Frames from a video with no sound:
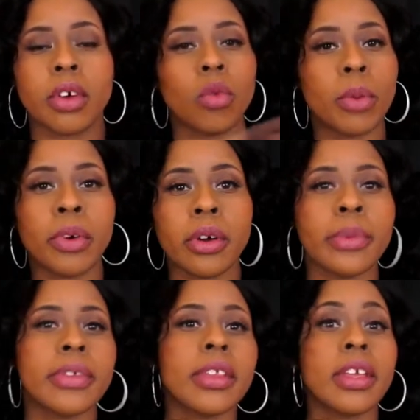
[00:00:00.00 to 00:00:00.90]
one
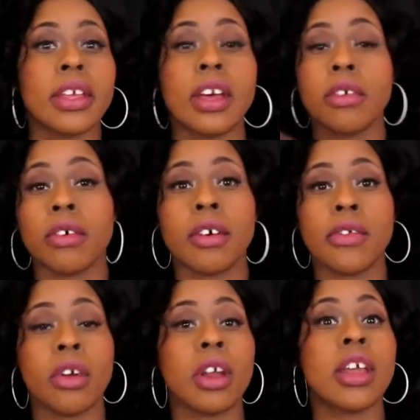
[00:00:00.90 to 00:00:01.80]
purpose and the other are
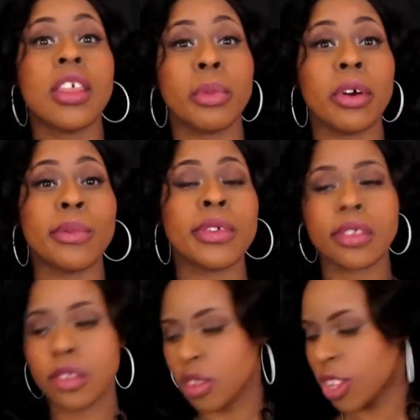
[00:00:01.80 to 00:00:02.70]
for another purpose.
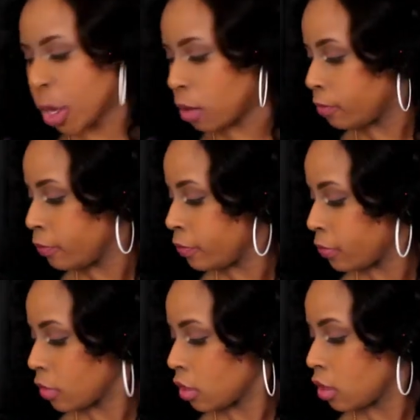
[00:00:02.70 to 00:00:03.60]
So
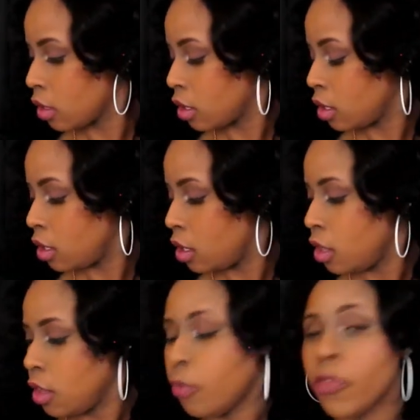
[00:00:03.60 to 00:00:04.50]

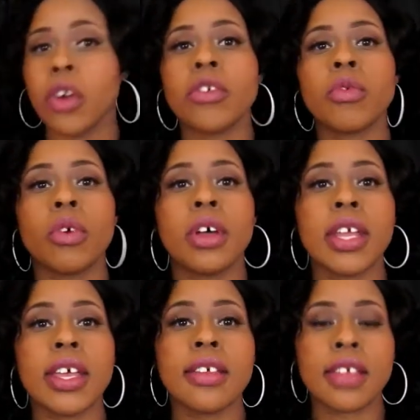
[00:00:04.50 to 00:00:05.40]
the first one
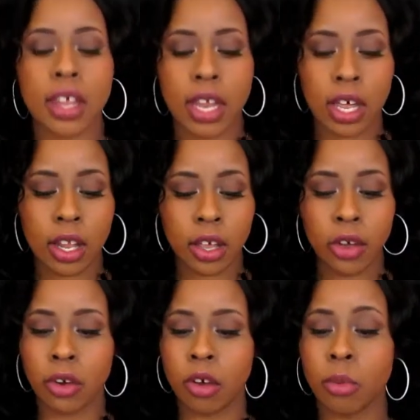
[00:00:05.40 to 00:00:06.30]
is an LA
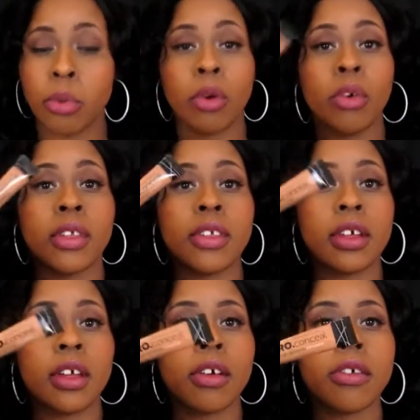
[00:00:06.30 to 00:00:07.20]
Girl Pro
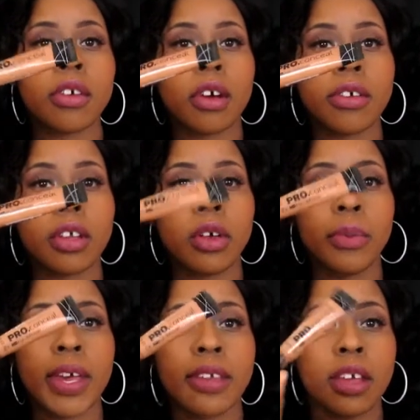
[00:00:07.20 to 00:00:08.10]
Concealer. Sorry, it's a little
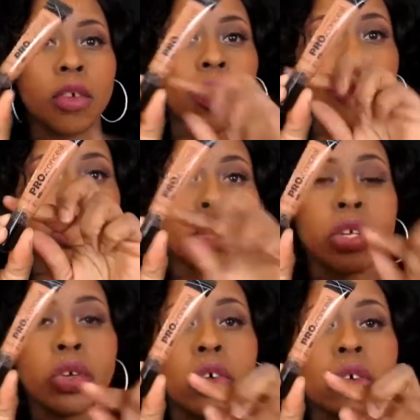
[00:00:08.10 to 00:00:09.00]
messy around the
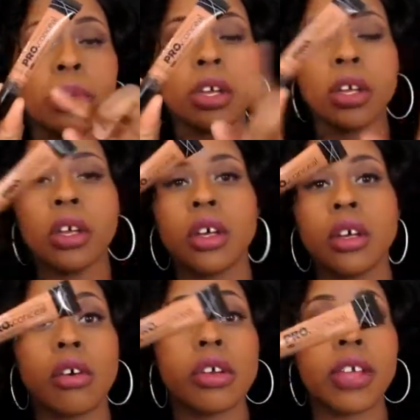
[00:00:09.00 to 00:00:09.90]
tube,
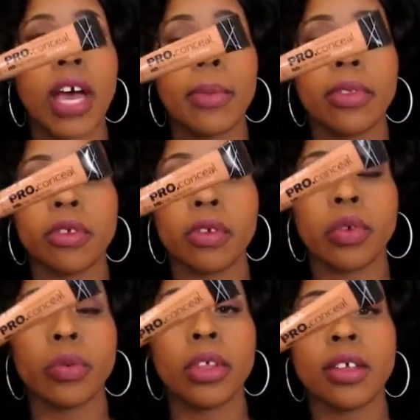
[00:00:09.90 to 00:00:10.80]
or the top of the
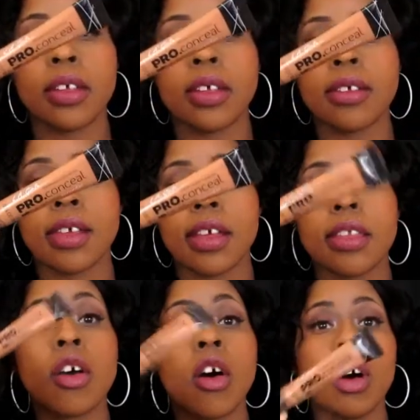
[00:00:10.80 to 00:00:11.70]
tube. This is in
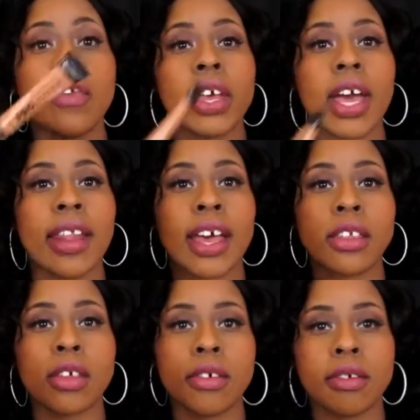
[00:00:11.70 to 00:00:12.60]
Toffee. I like
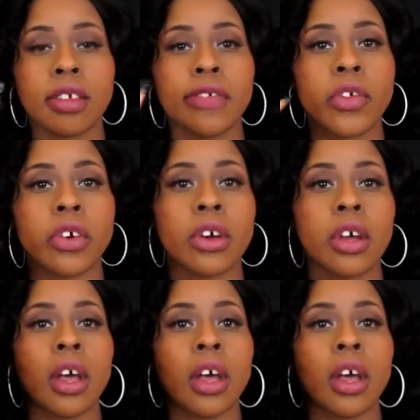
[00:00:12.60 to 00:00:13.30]
to use this for